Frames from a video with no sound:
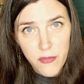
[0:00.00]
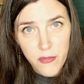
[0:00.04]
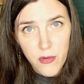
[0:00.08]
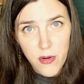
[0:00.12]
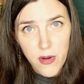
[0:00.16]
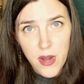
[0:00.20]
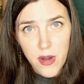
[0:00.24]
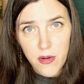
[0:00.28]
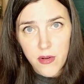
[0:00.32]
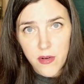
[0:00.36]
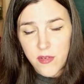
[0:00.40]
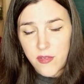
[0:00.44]

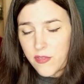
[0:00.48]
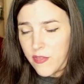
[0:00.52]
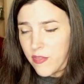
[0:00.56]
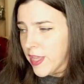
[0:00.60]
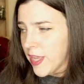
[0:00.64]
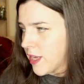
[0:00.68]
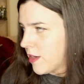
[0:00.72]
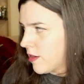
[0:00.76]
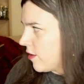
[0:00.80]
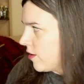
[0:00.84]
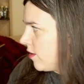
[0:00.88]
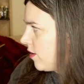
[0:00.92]
hours
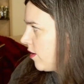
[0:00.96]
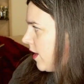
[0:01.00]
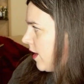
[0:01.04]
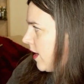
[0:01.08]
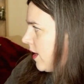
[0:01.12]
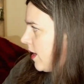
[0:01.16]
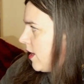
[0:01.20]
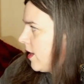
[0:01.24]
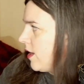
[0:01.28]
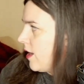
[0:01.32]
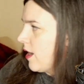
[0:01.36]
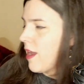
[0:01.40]
later,
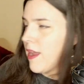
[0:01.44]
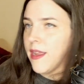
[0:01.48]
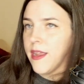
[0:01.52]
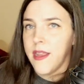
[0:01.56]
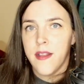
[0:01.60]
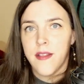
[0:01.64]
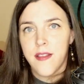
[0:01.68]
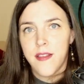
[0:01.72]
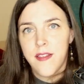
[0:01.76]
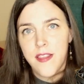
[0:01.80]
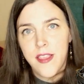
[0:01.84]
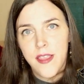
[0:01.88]
and I
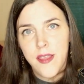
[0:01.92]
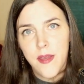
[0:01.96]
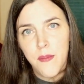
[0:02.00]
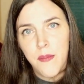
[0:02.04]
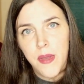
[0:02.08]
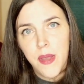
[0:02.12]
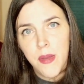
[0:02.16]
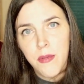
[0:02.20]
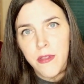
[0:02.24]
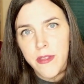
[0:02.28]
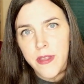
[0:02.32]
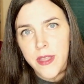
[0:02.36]
can see it
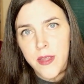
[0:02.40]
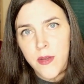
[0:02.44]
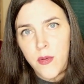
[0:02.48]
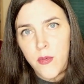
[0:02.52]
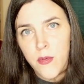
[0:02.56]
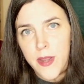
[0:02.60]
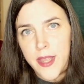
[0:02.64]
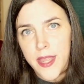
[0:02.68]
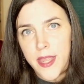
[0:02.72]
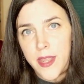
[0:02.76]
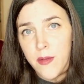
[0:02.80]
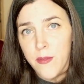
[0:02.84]
bubbling
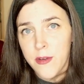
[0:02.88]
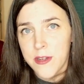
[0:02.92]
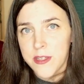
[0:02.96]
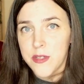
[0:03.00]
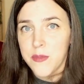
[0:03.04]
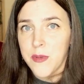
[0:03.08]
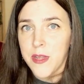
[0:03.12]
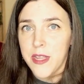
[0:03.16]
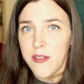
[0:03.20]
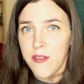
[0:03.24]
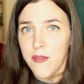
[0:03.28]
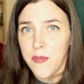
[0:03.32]
away, which
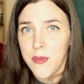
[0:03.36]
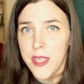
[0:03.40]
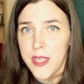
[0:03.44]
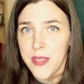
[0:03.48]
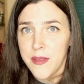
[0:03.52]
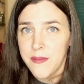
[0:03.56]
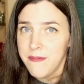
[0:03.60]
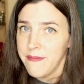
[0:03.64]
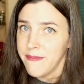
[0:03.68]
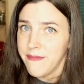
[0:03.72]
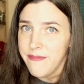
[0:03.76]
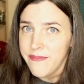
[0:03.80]
makes
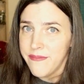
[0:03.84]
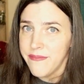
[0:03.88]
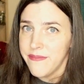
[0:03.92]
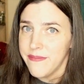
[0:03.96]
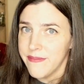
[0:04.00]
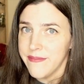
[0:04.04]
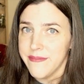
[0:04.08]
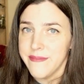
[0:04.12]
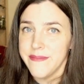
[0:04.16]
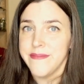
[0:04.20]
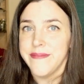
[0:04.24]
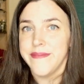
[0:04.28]
me
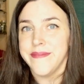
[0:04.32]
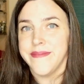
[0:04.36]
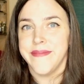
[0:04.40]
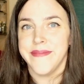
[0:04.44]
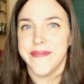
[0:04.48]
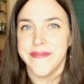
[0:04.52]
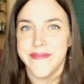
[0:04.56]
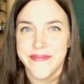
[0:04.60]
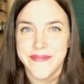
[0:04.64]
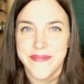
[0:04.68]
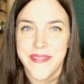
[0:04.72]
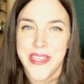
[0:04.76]

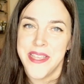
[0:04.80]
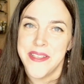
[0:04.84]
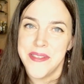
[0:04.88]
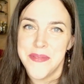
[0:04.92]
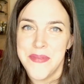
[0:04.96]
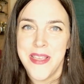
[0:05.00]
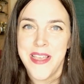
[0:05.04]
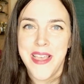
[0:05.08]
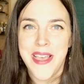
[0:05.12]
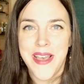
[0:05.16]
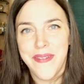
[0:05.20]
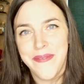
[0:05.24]

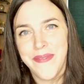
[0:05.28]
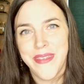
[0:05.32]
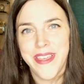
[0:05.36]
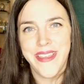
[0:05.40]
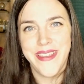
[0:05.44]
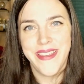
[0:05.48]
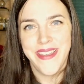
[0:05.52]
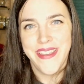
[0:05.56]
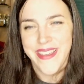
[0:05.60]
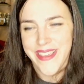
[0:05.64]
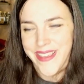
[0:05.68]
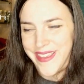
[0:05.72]

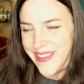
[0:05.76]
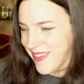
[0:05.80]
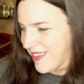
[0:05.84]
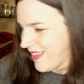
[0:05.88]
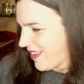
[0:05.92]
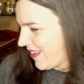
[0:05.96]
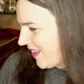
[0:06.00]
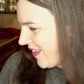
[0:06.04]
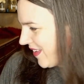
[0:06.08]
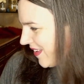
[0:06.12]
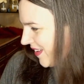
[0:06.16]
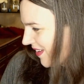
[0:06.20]
happy.
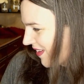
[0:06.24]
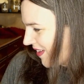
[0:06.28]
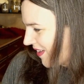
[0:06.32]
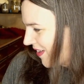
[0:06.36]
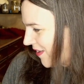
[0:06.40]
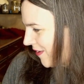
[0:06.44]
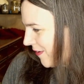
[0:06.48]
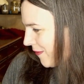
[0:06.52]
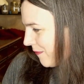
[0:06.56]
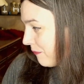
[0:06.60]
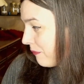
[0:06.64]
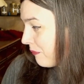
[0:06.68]
And
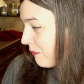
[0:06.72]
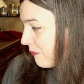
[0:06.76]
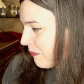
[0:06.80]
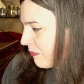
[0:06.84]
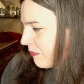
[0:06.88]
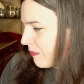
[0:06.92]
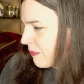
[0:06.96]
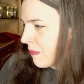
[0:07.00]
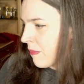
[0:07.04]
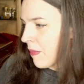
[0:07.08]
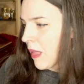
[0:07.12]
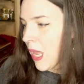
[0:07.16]
I'm
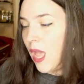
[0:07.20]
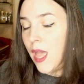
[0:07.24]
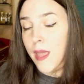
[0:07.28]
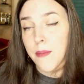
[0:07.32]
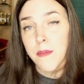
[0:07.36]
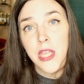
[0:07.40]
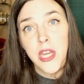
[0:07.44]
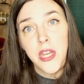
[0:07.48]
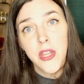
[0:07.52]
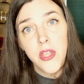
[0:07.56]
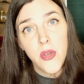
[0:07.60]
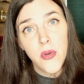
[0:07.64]

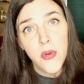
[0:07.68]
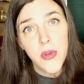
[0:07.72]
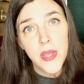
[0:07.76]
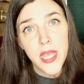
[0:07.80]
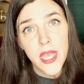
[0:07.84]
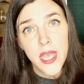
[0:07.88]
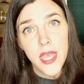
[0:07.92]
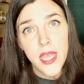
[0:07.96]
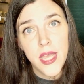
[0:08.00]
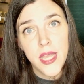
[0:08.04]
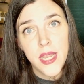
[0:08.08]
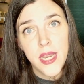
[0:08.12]
going to go
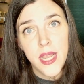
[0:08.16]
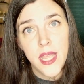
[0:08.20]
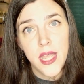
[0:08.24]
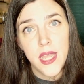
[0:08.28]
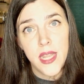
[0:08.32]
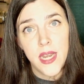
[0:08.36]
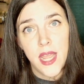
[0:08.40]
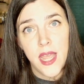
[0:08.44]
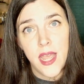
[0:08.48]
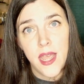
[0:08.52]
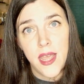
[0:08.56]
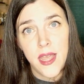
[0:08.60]
ahead
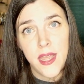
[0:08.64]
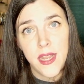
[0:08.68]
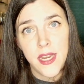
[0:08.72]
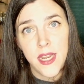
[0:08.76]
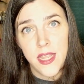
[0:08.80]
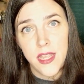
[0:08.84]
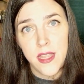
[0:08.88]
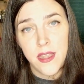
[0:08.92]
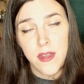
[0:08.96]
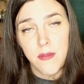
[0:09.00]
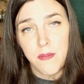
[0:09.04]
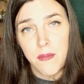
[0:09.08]
and add
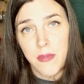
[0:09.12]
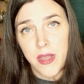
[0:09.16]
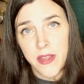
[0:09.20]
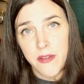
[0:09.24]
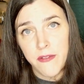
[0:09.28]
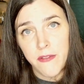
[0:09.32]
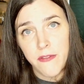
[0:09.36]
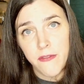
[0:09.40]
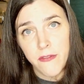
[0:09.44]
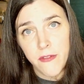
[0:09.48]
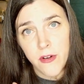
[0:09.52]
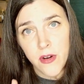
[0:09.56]
in my
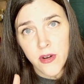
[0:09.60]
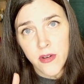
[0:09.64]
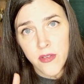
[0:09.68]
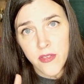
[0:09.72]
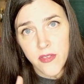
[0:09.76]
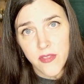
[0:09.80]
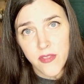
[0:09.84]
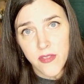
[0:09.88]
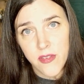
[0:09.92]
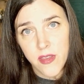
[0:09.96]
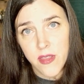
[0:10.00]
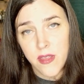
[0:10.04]

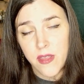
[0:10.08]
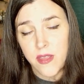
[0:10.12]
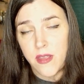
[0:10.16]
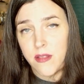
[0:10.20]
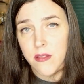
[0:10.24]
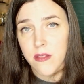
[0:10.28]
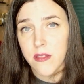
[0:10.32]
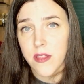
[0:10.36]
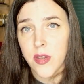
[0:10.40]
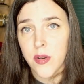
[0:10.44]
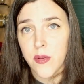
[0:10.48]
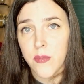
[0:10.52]
first
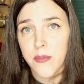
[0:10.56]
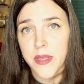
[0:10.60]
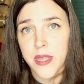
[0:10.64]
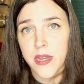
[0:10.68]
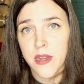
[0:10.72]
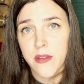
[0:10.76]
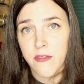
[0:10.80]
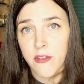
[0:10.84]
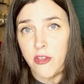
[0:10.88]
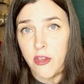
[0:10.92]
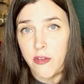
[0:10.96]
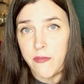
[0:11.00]
little bit
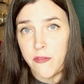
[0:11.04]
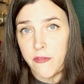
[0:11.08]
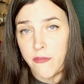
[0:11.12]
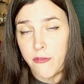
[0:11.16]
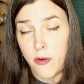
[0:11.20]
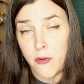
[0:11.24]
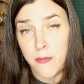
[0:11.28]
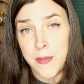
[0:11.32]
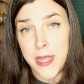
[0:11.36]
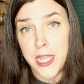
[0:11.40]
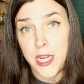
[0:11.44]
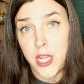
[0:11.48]
of
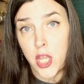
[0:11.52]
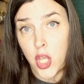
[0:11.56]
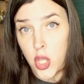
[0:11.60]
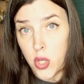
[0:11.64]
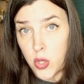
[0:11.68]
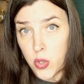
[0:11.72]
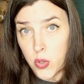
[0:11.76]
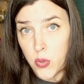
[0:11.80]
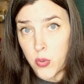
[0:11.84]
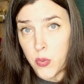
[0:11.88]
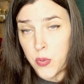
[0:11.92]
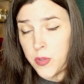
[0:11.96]
Fermade
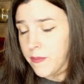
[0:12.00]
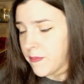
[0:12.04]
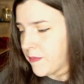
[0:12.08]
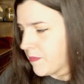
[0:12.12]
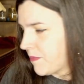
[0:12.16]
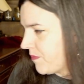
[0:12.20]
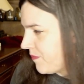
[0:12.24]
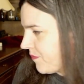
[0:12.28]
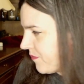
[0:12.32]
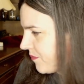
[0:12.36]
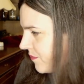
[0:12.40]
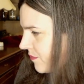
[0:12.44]
O.
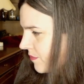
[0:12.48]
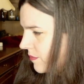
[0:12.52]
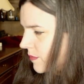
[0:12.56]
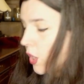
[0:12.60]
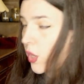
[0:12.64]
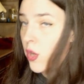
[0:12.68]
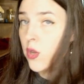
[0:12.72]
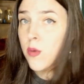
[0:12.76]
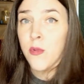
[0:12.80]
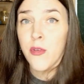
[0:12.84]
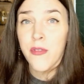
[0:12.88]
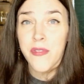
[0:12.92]

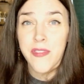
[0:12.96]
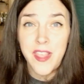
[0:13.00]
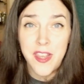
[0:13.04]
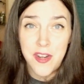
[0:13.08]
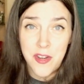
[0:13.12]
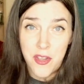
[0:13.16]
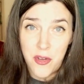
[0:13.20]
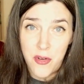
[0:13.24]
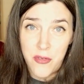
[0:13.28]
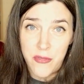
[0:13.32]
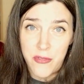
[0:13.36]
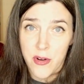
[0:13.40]
Almost said
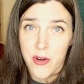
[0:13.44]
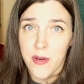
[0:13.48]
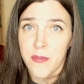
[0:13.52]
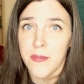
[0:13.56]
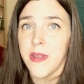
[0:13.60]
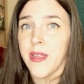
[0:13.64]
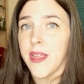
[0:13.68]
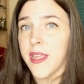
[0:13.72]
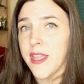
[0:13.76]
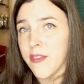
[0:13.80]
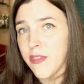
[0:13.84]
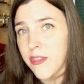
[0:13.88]
Go Firm.
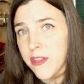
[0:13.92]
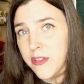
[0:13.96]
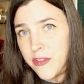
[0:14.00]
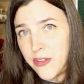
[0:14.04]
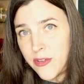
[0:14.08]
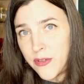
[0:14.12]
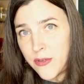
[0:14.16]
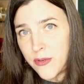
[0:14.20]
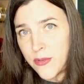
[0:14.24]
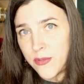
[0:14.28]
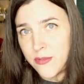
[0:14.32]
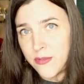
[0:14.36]
I get the two